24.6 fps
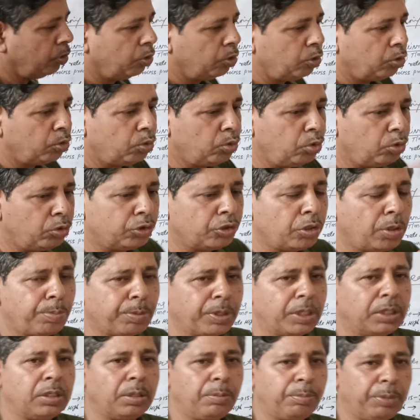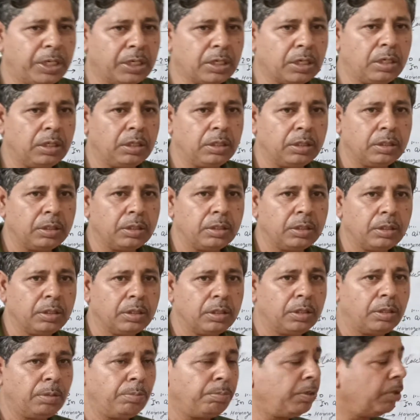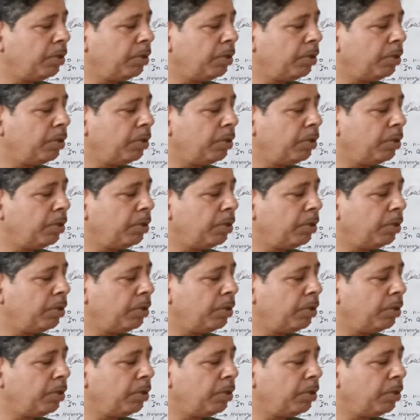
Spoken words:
to soften the metal, number